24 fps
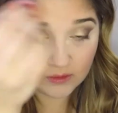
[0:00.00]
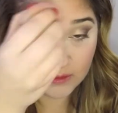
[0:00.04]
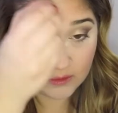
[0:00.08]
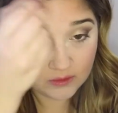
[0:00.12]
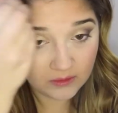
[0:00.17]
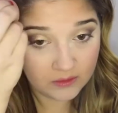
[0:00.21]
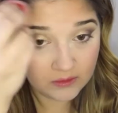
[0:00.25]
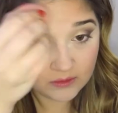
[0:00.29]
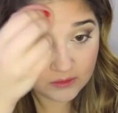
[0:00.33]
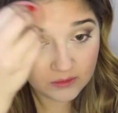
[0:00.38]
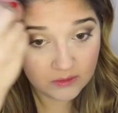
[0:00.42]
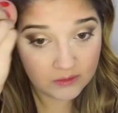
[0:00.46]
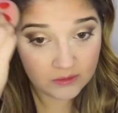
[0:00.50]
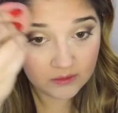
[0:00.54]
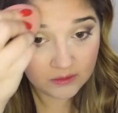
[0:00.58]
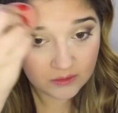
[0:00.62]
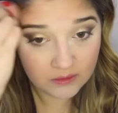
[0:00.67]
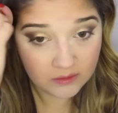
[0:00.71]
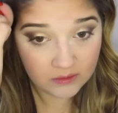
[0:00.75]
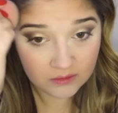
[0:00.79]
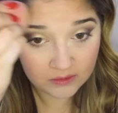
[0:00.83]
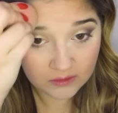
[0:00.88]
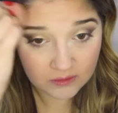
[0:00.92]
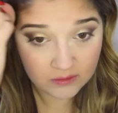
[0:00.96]
blush and the
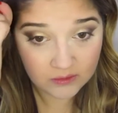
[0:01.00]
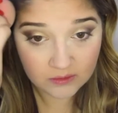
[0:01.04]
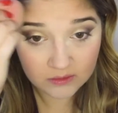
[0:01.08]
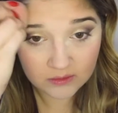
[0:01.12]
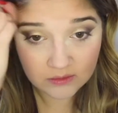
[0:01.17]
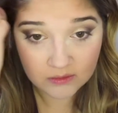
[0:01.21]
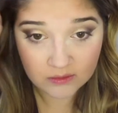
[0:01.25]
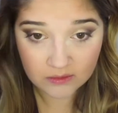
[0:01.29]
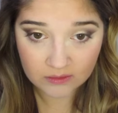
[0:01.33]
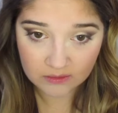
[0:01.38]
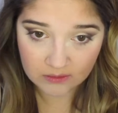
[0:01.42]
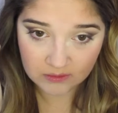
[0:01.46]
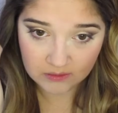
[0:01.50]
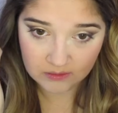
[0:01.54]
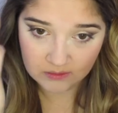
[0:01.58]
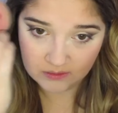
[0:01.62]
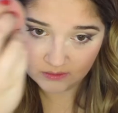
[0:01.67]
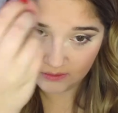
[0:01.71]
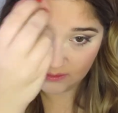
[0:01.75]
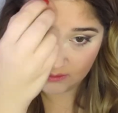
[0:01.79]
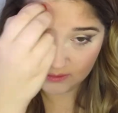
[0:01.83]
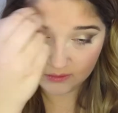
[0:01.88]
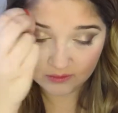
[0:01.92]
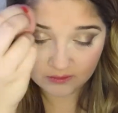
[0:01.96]
bronzer and the
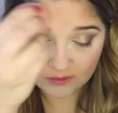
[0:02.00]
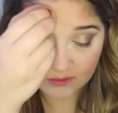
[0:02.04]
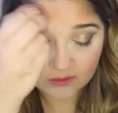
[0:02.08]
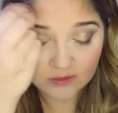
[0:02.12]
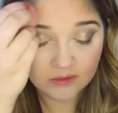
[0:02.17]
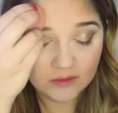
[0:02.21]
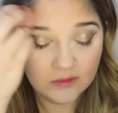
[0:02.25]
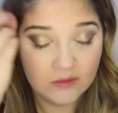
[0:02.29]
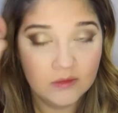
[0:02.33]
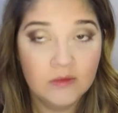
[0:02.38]
contour